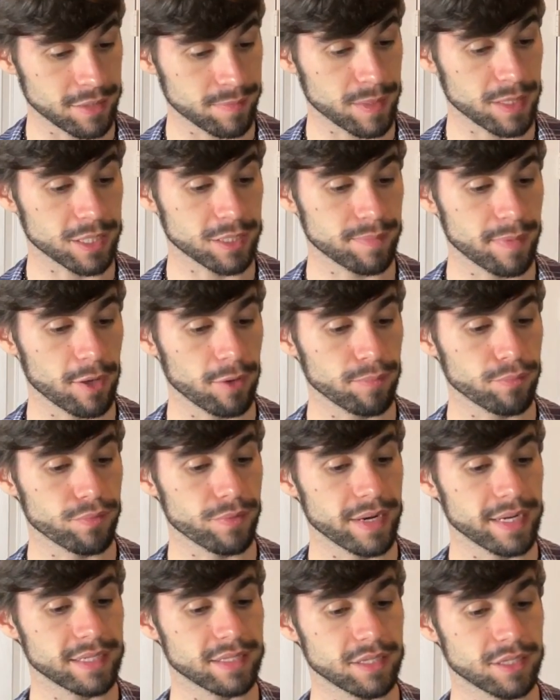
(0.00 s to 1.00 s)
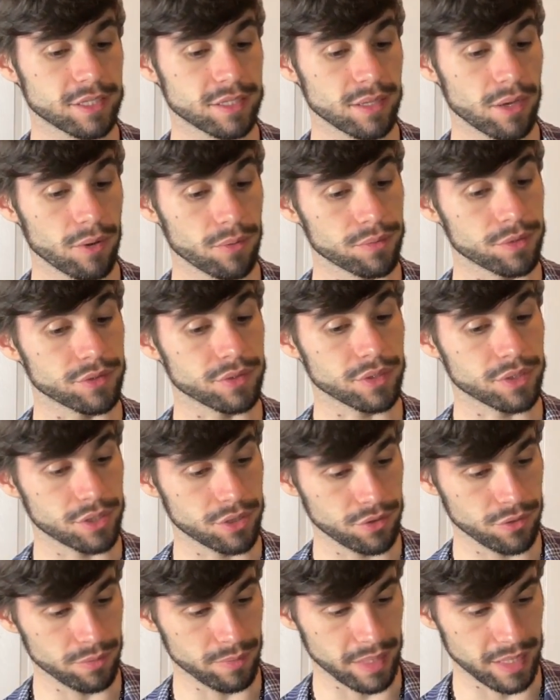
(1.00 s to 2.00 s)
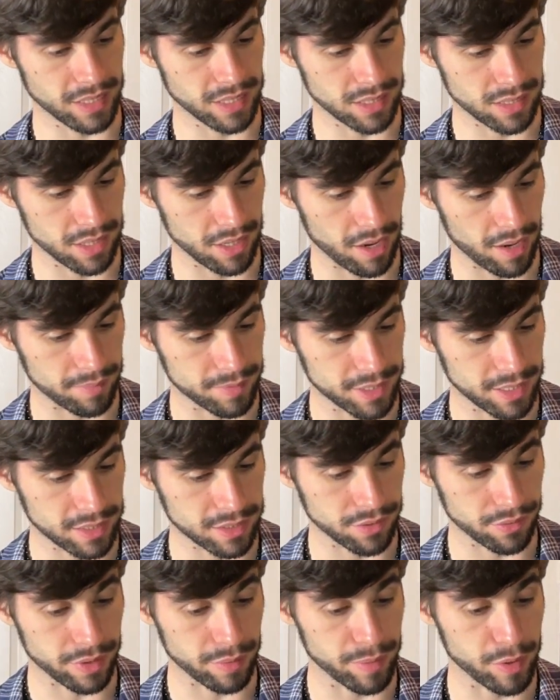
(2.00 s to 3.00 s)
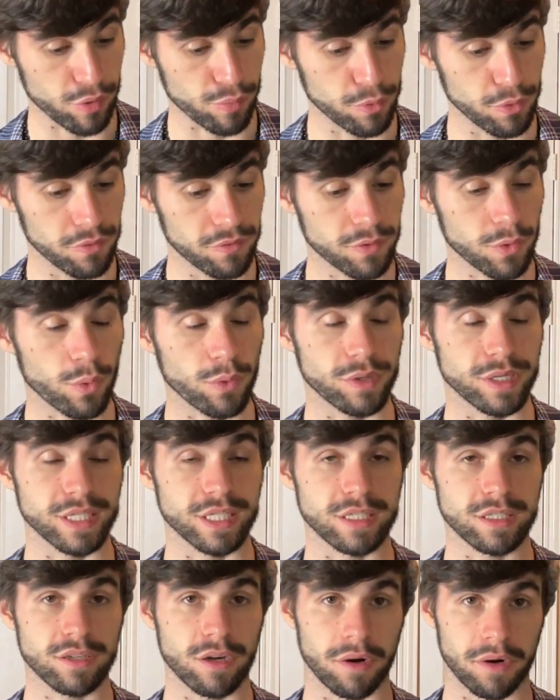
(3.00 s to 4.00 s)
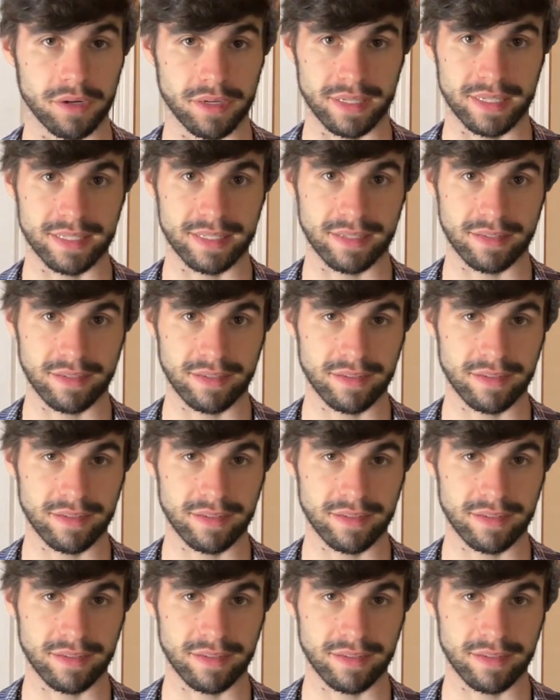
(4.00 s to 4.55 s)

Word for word: but the spell breaks its owner's attunement to the object so it can be removed or discarded.